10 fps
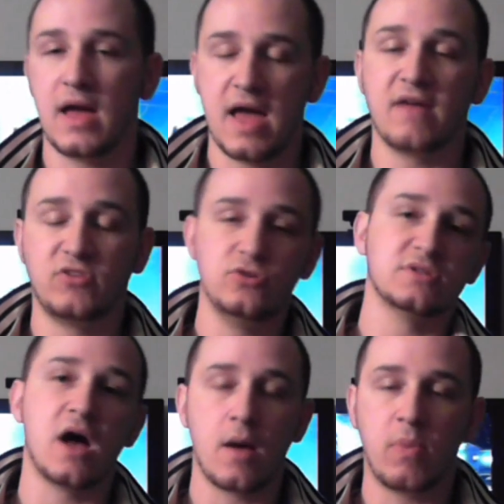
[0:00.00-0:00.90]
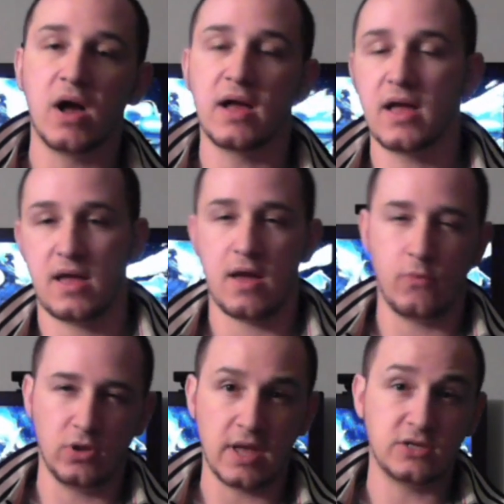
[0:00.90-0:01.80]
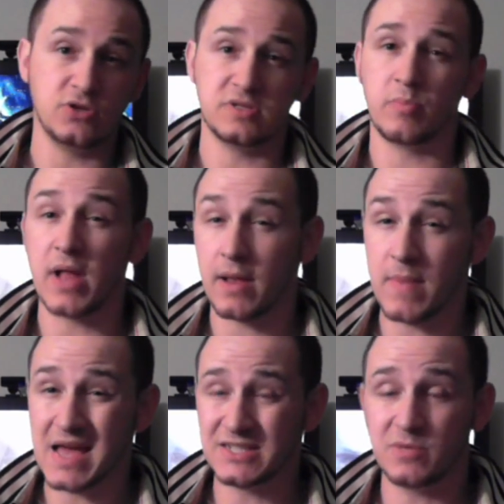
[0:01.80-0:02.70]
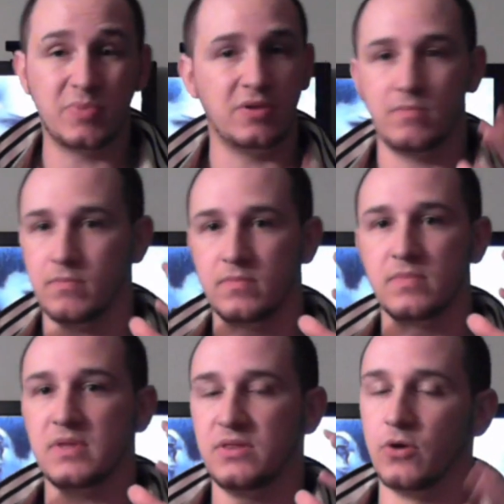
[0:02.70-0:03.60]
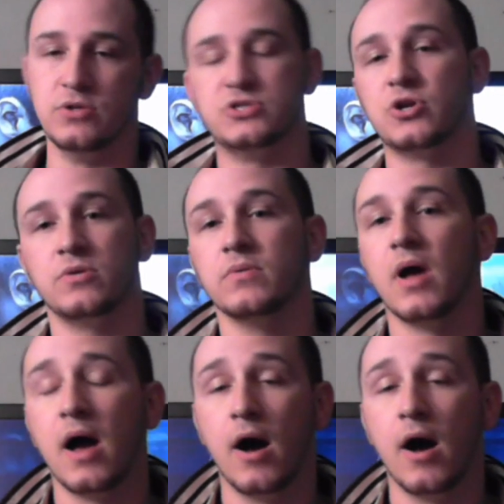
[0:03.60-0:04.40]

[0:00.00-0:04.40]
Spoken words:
I have to use the Hotpog. I would have liked to use the Black Magic, but only certain